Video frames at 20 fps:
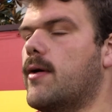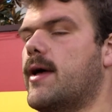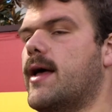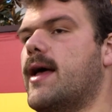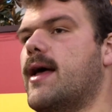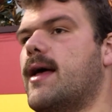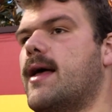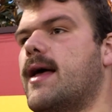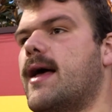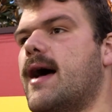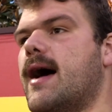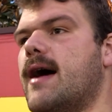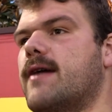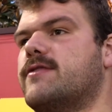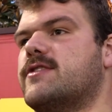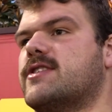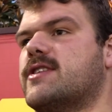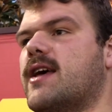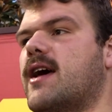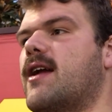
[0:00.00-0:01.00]
Well, yeah, I've
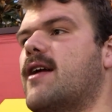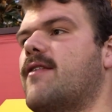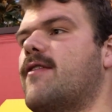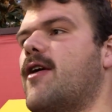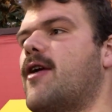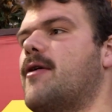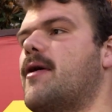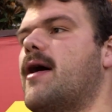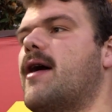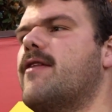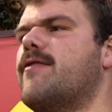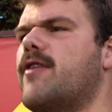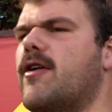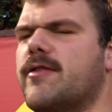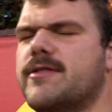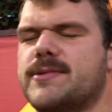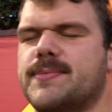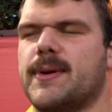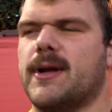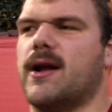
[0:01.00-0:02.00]
just kind of I've
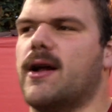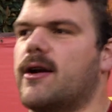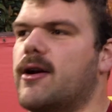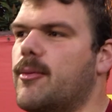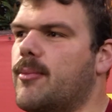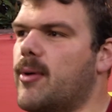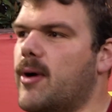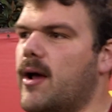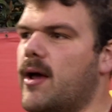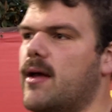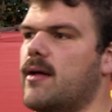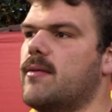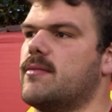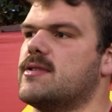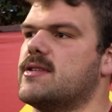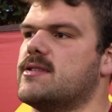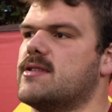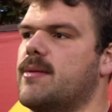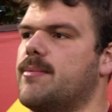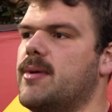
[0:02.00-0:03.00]
always been under Brett
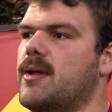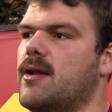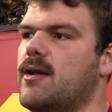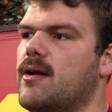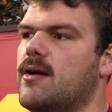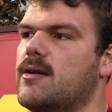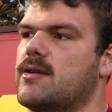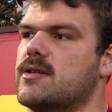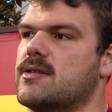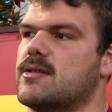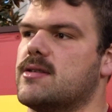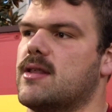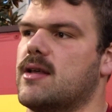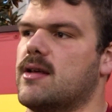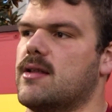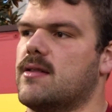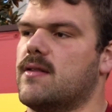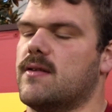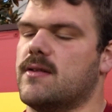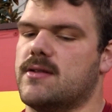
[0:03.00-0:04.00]
since I've been here, just the
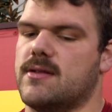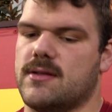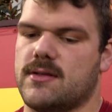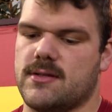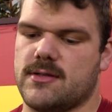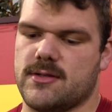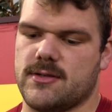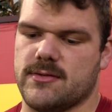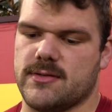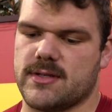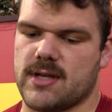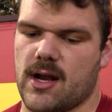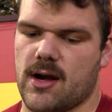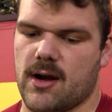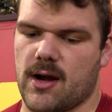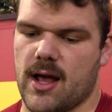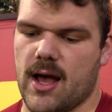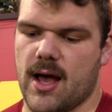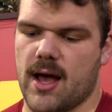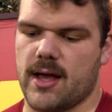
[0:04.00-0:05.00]
two center
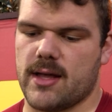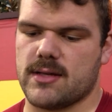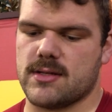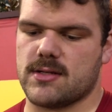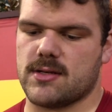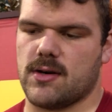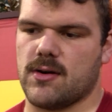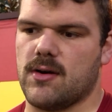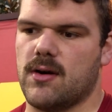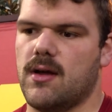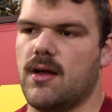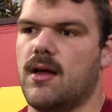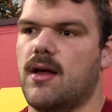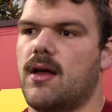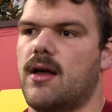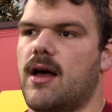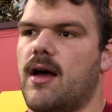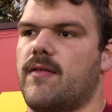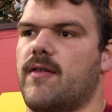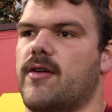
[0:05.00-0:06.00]
guy, and so
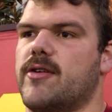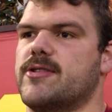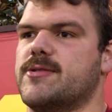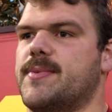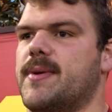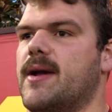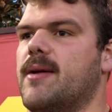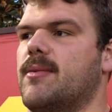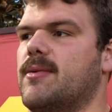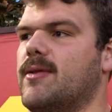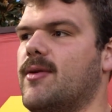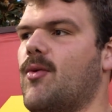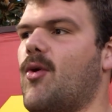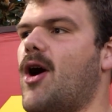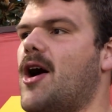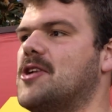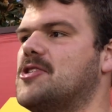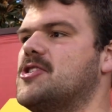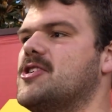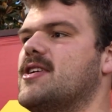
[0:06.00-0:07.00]
I've always been able to
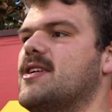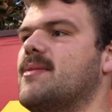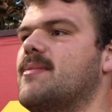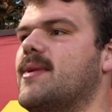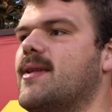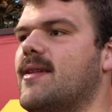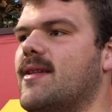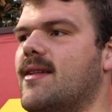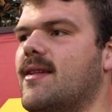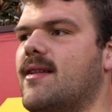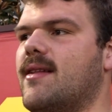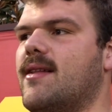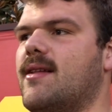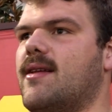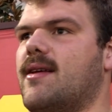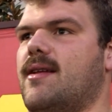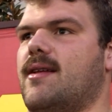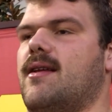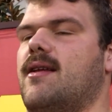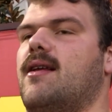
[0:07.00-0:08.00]
watch him and
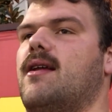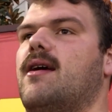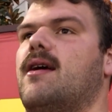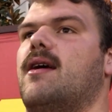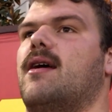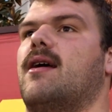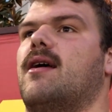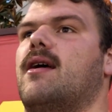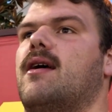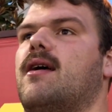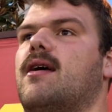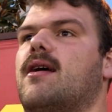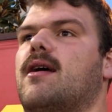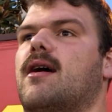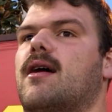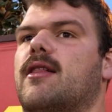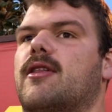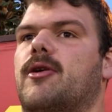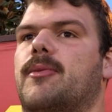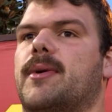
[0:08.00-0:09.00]

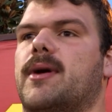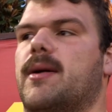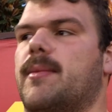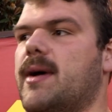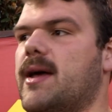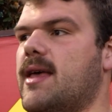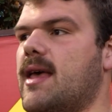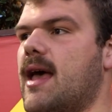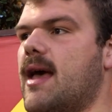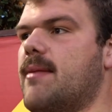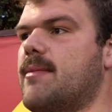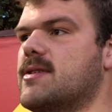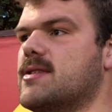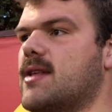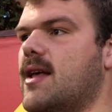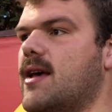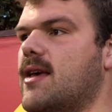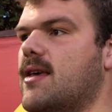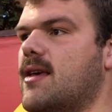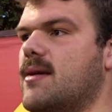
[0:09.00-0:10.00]
a little bit of my game is
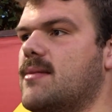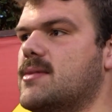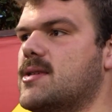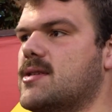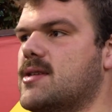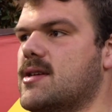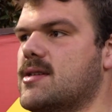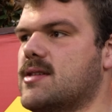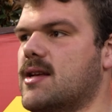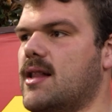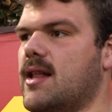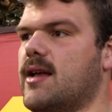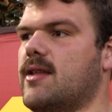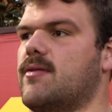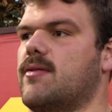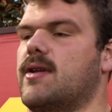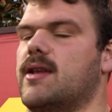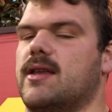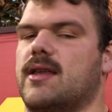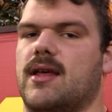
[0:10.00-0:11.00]
like him just because I liked
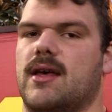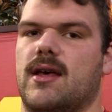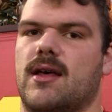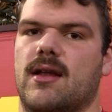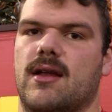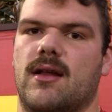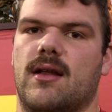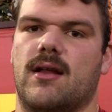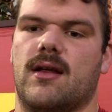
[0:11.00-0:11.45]
what he did.